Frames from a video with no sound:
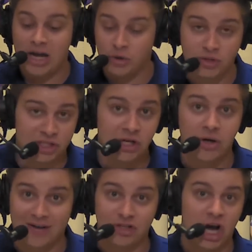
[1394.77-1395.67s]
you
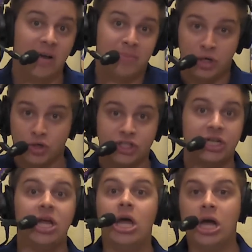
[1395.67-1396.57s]
still have John
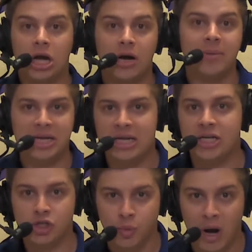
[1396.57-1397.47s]
Pearson coming
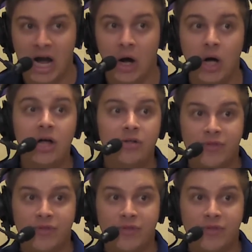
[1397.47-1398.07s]
in as well.